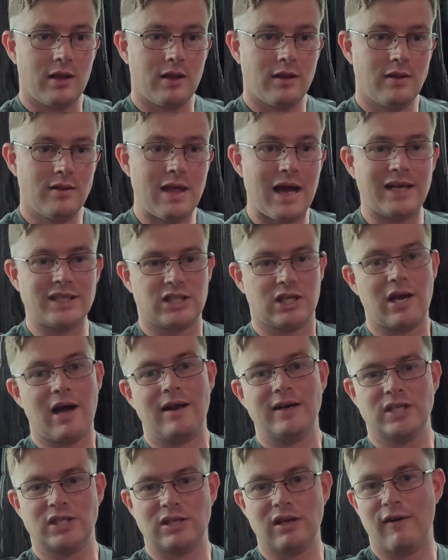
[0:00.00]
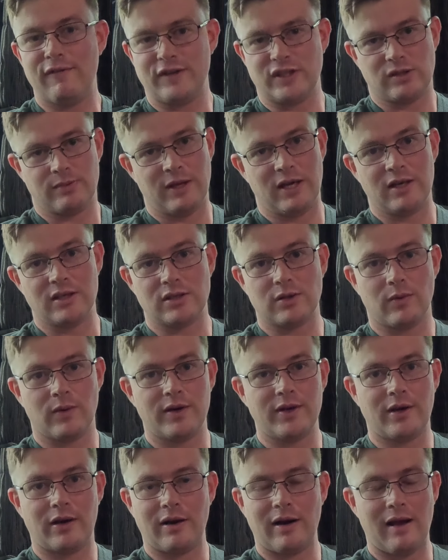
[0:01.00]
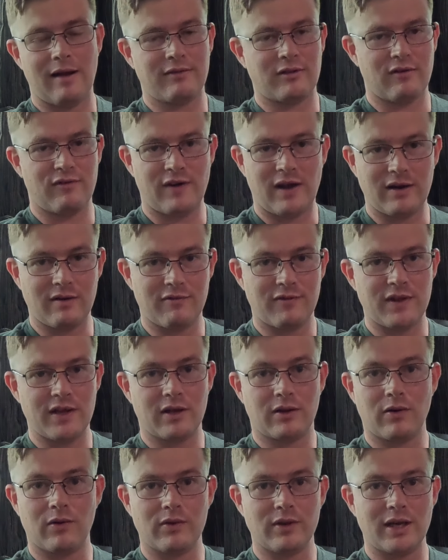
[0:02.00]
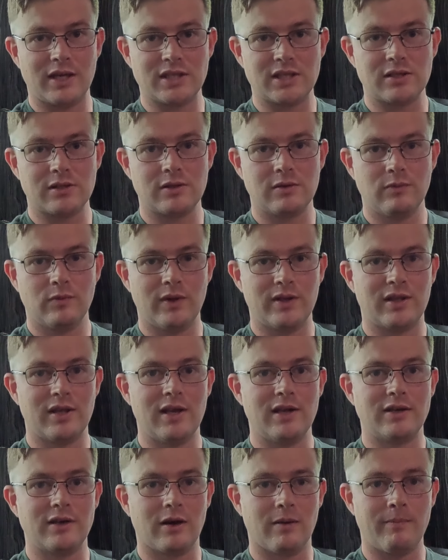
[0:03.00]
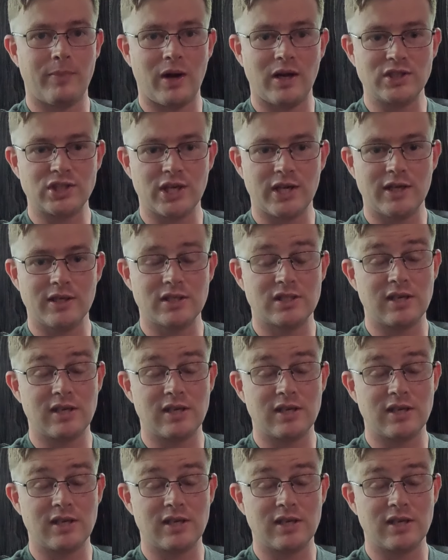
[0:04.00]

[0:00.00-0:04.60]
That's kind of self-explanatory. You're going to have to find a vehicle that's within your budget.